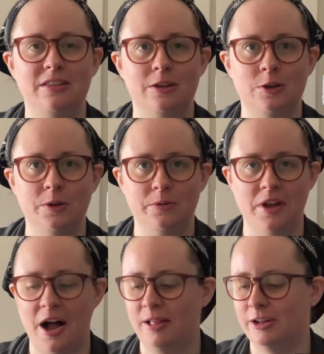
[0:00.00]
the new
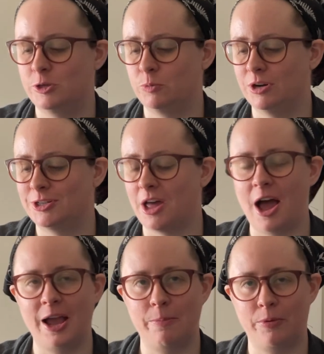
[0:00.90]
knowledge which the
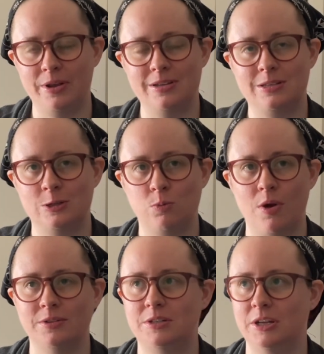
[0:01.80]
high priestess
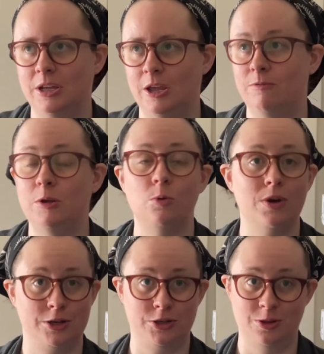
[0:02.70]
wants to give you,
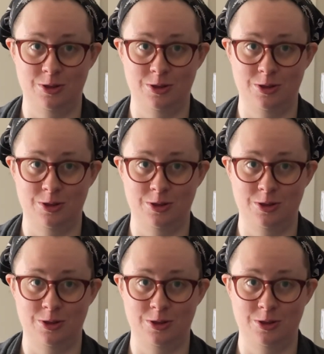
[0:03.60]
which